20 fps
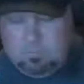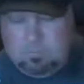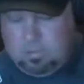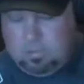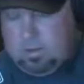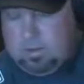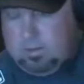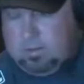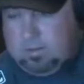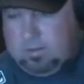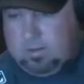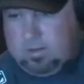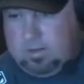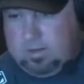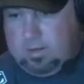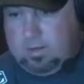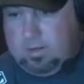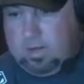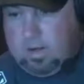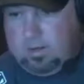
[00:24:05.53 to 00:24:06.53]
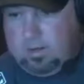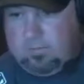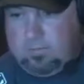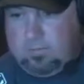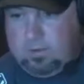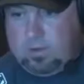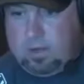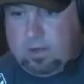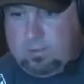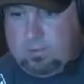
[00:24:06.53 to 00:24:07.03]
but you gotta
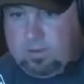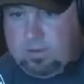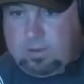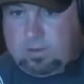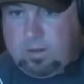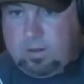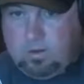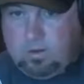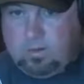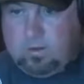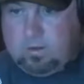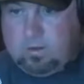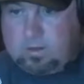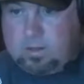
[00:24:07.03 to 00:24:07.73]
you gotta be able to go in there